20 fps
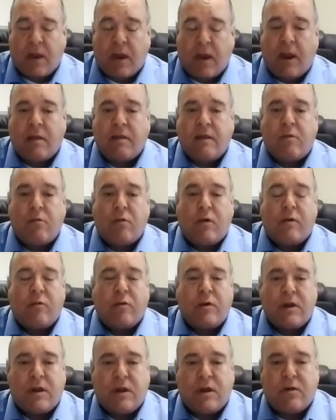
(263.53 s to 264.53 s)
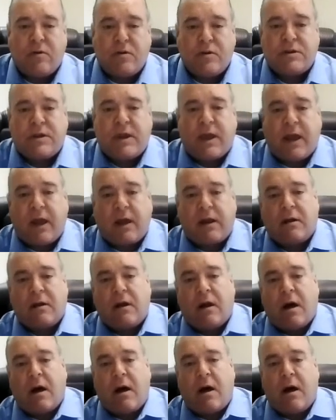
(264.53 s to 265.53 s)
And then we would use that
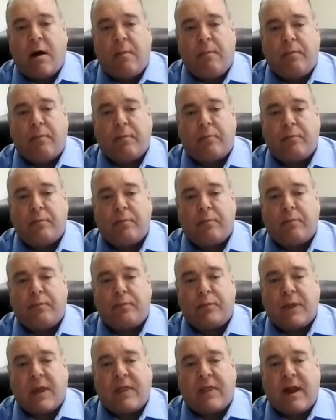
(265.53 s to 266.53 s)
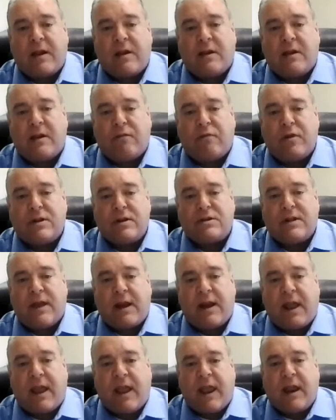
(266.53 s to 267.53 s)
that difference,
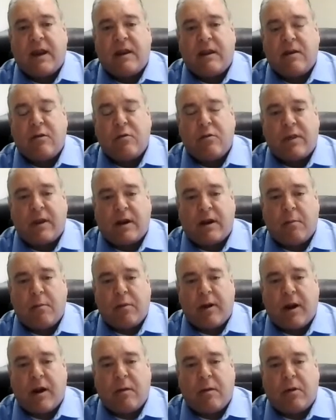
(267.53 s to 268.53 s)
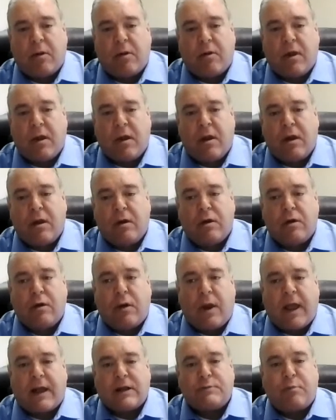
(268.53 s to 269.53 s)
that ADU and the comparable,
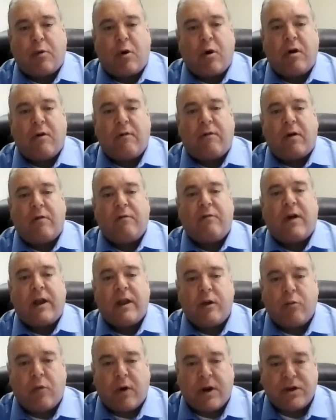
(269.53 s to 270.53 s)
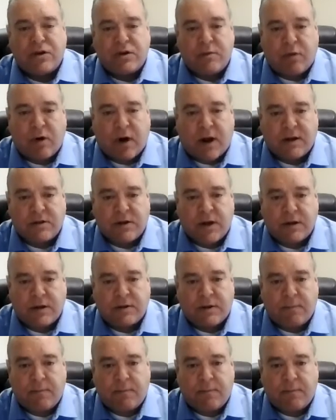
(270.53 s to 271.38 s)
as part of our valuation process.